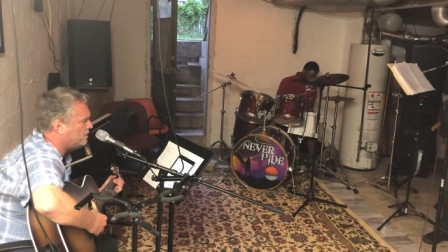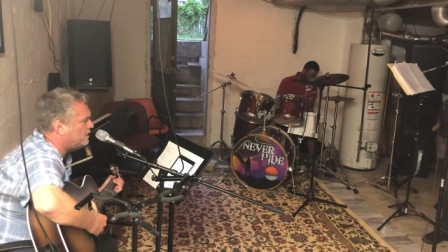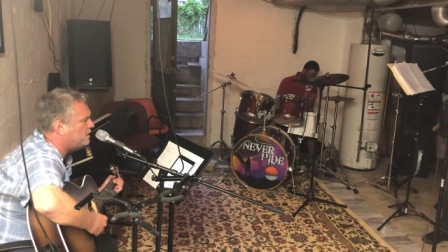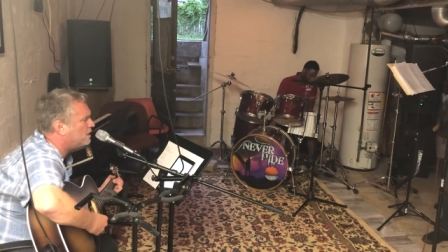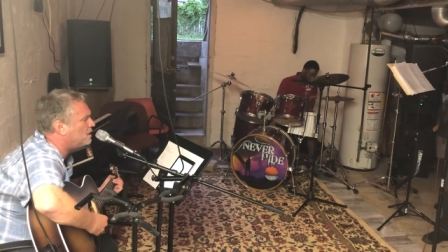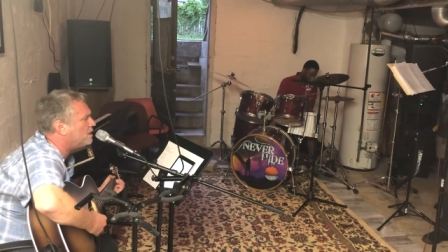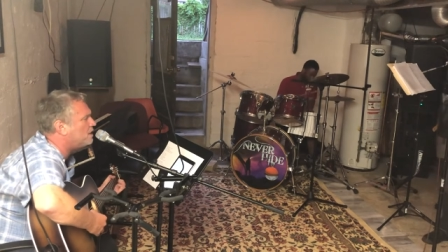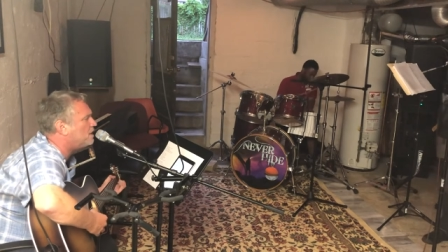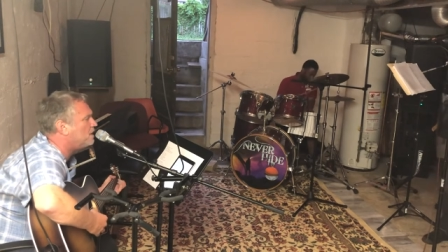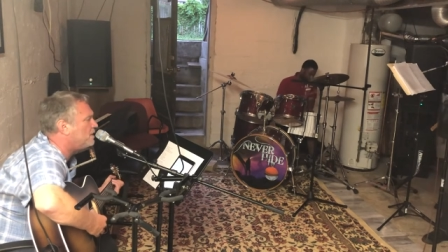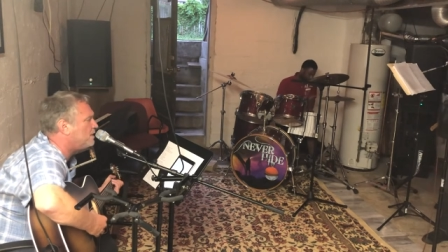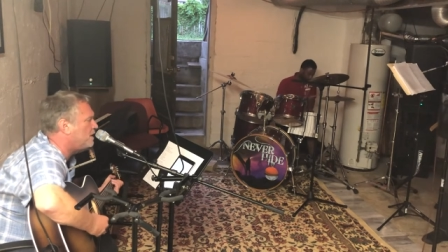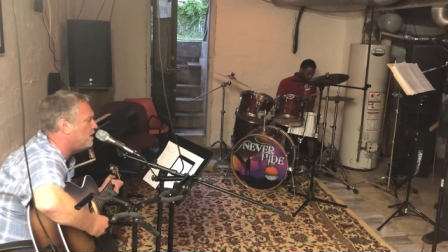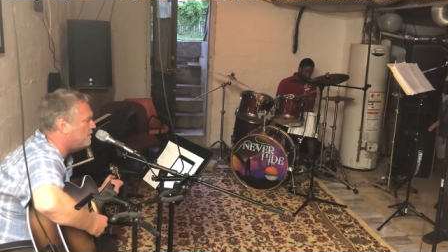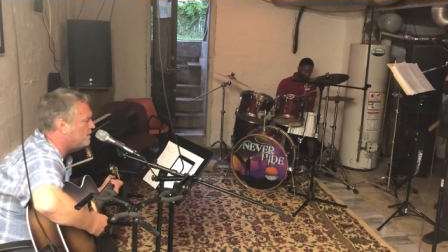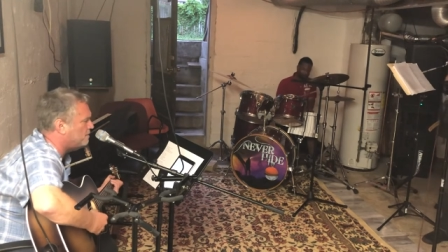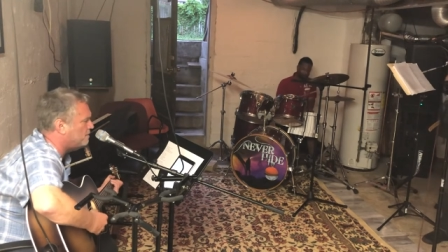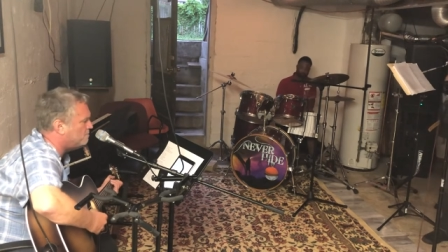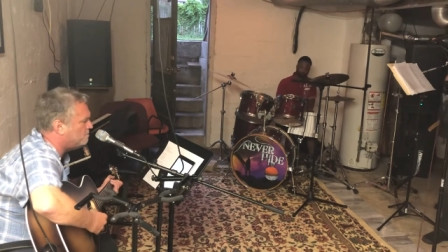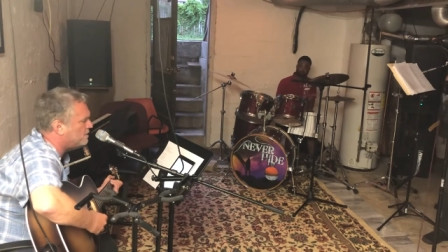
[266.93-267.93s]
Kill
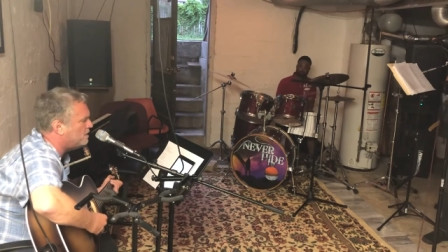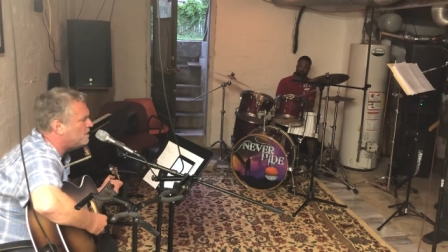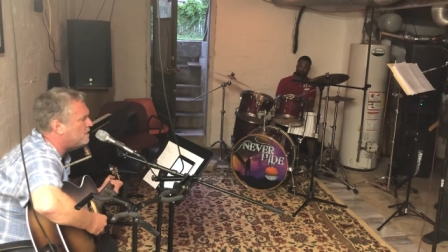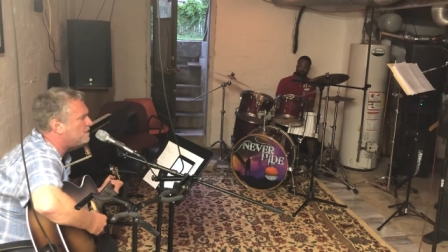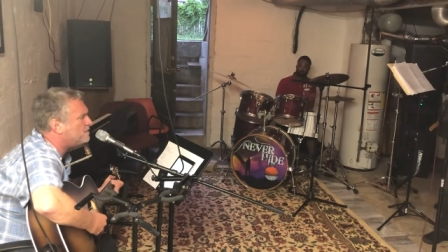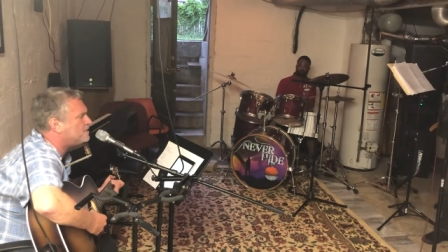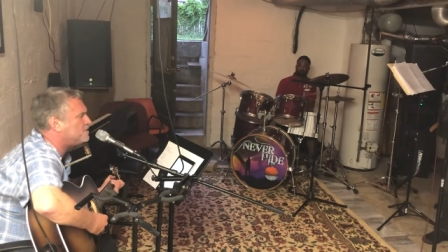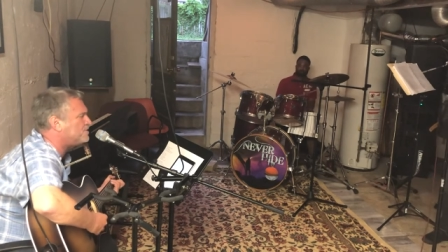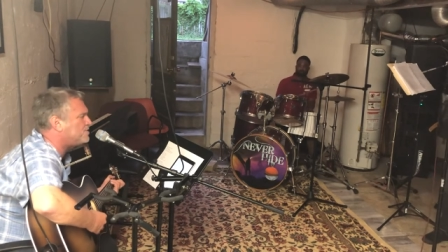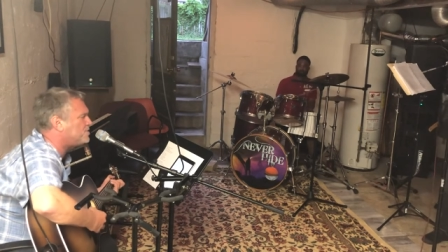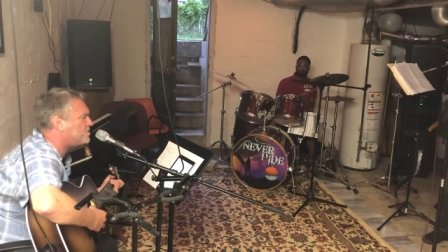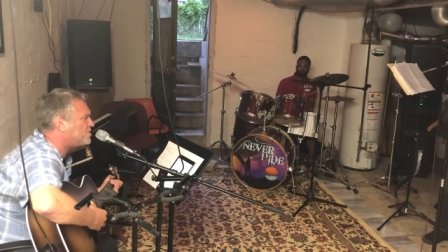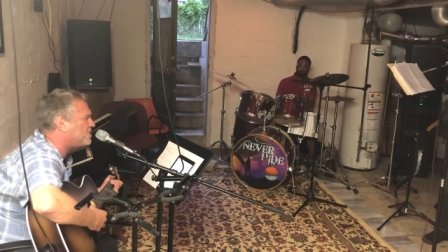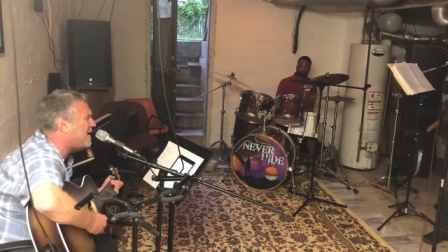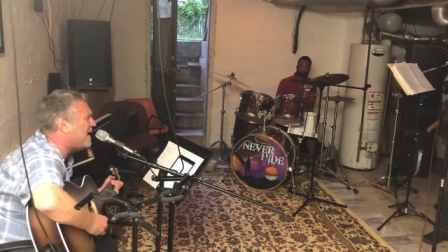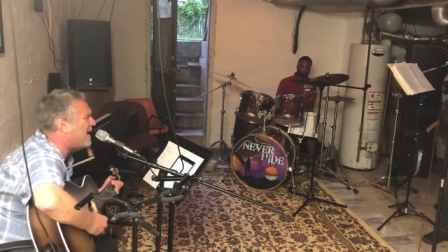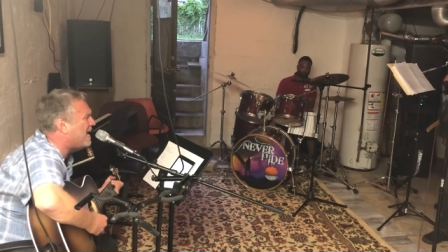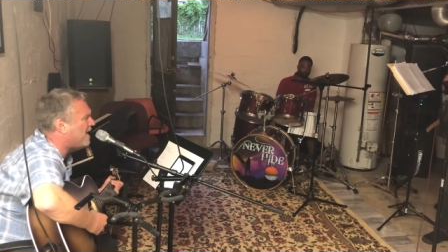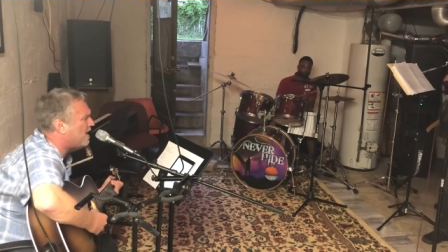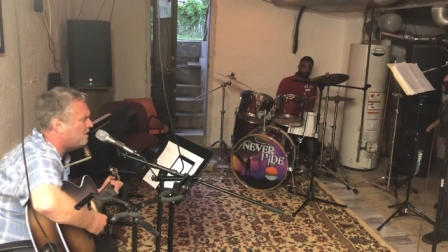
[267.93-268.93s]
another mother's
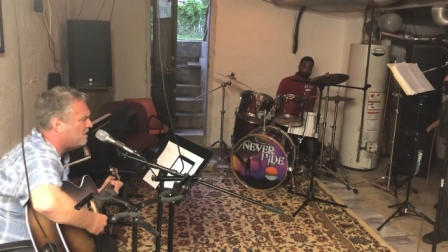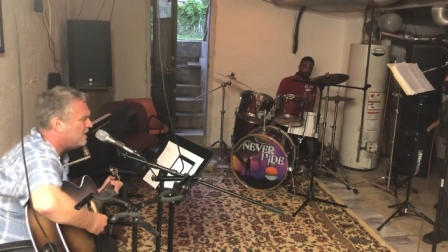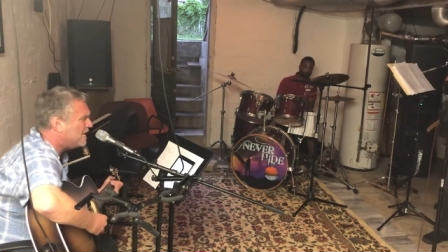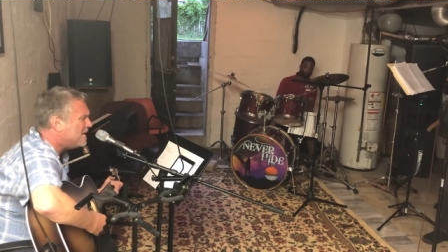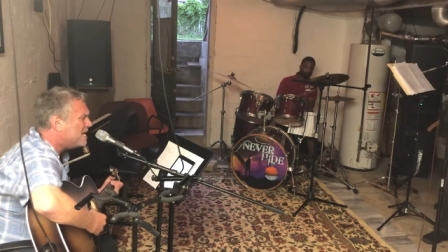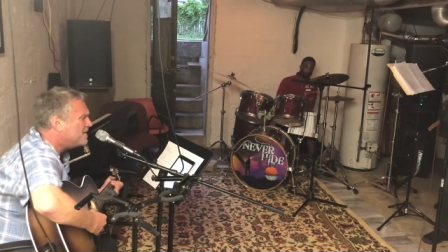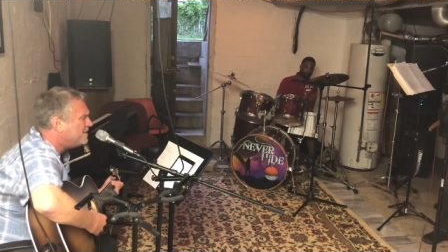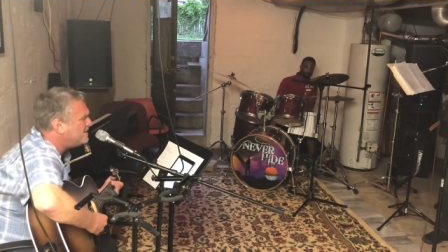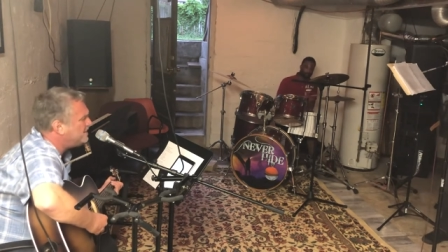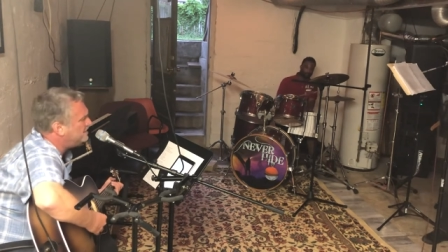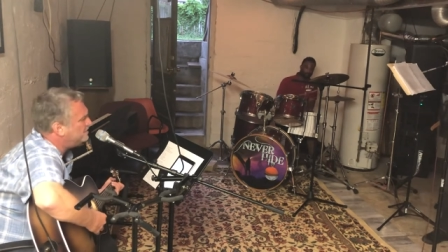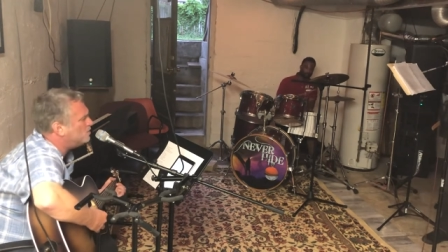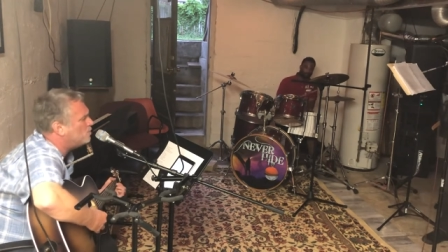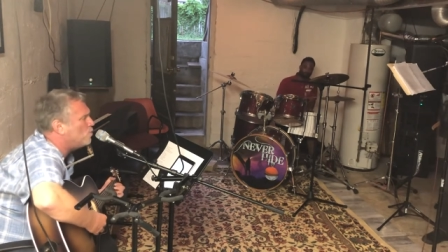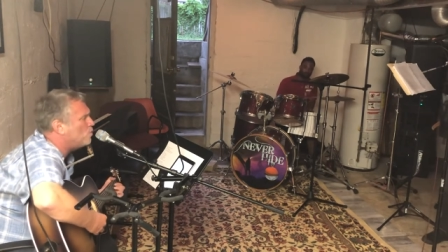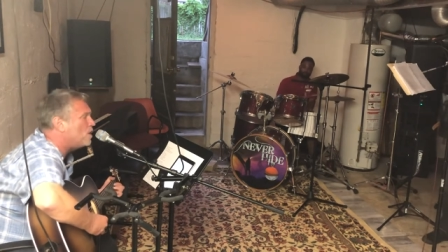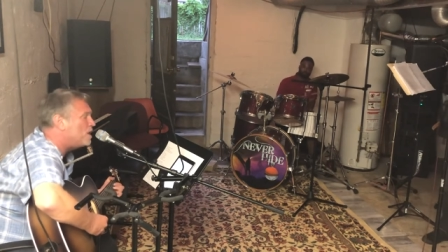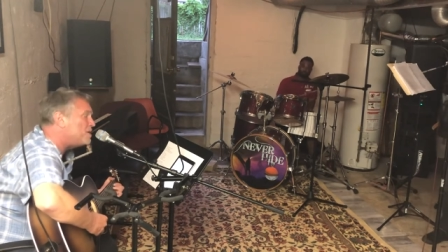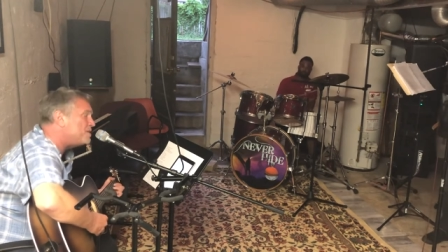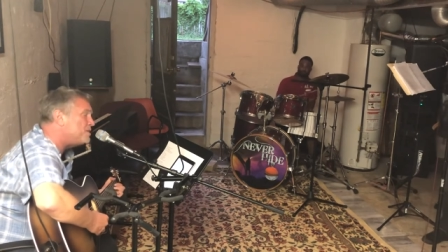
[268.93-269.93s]
child, neither
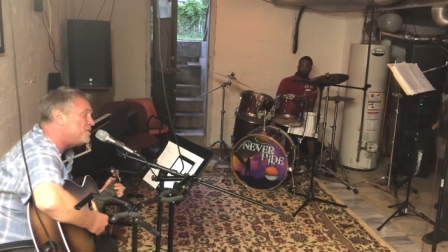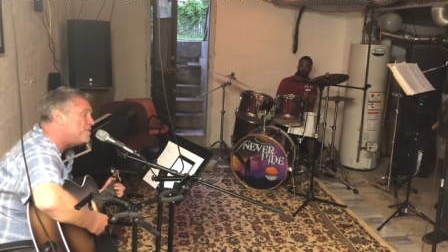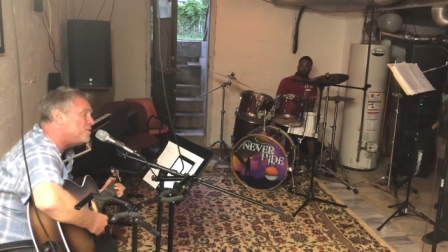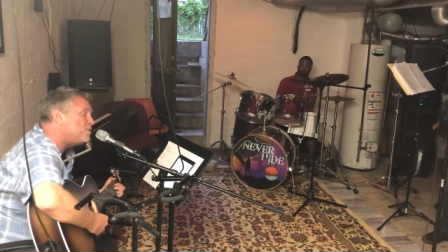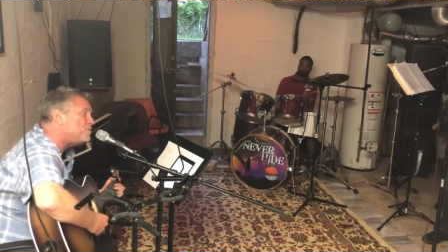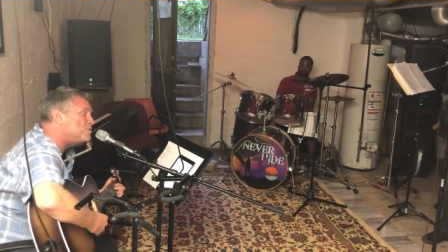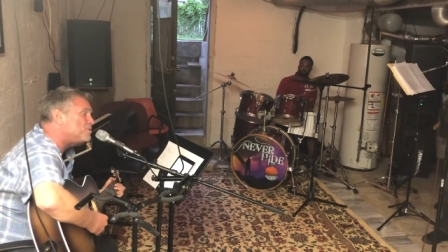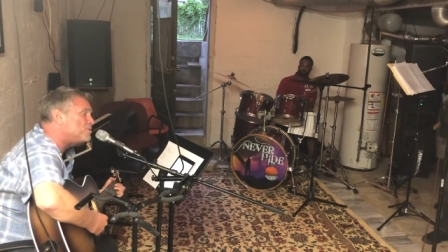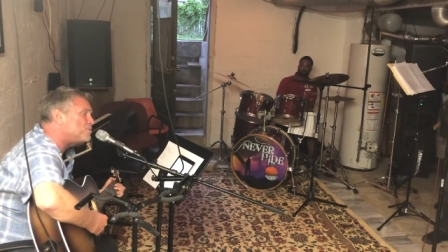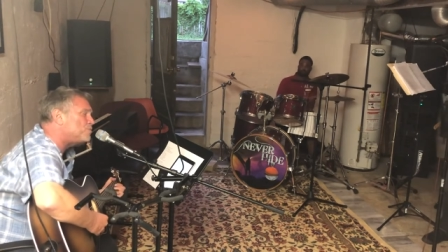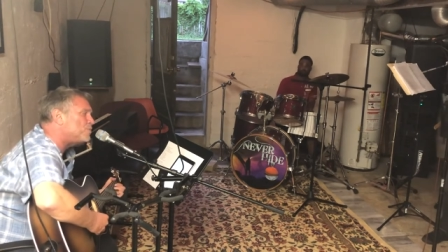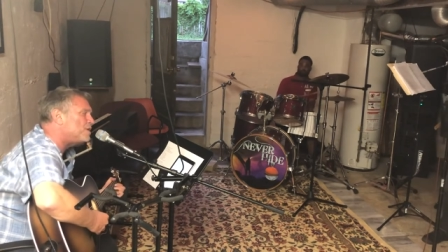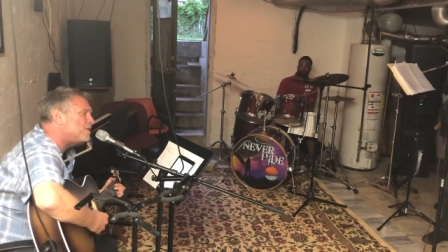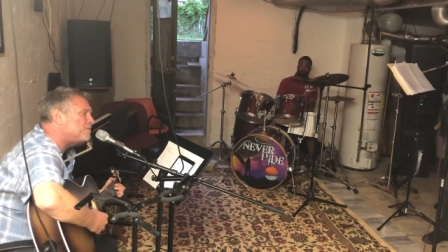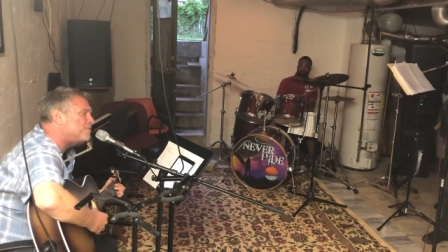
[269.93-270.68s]
one knows what